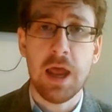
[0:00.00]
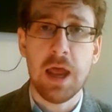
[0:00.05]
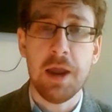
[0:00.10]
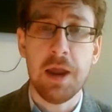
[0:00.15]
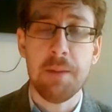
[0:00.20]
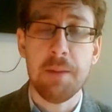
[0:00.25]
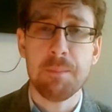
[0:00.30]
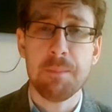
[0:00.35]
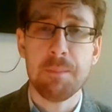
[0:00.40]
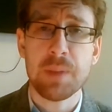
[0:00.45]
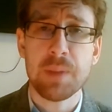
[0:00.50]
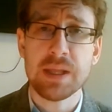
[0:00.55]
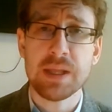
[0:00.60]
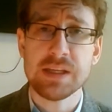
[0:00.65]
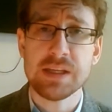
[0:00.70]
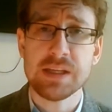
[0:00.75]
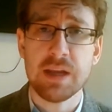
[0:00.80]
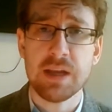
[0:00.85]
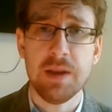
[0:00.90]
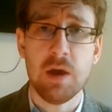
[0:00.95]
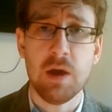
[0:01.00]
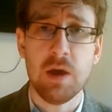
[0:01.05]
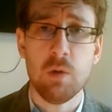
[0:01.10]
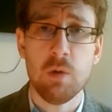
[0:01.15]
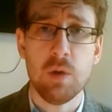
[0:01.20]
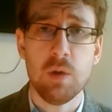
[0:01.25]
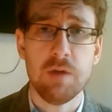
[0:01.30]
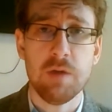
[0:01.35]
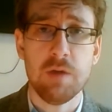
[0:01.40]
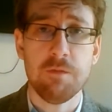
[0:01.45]
Um, please let me
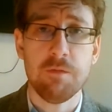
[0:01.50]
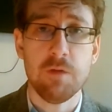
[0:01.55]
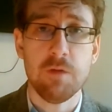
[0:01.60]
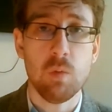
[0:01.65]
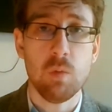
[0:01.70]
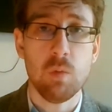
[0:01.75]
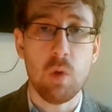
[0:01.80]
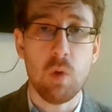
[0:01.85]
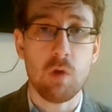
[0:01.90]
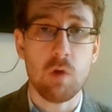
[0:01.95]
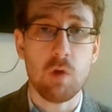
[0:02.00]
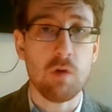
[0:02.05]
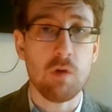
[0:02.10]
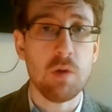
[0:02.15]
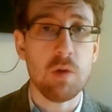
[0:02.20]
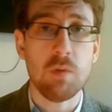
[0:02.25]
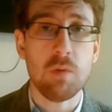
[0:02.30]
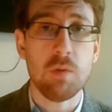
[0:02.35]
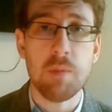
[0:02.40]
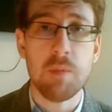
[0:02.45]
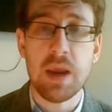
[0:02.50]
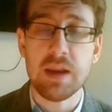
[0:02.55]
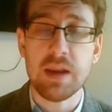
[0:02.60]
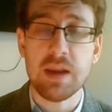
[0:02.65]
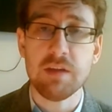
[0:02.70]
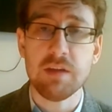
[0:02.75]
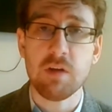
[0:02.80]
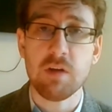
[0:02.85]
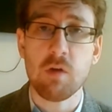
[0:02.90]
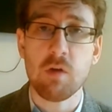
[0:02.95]
know if you agree with me,
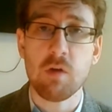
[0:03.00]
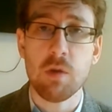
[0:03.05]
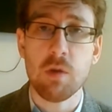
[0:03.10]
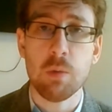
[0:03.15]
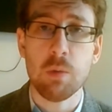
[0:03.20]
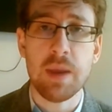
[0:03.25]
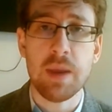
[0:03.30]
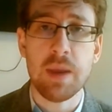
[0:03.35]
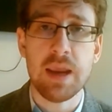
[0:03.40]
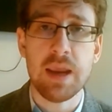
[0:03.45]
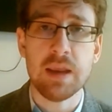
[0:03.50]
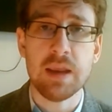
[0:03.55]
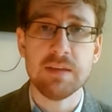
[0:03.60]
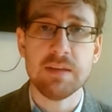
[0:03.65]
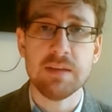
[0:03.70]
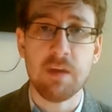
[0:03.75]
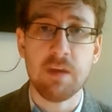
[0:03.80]
disagree with me.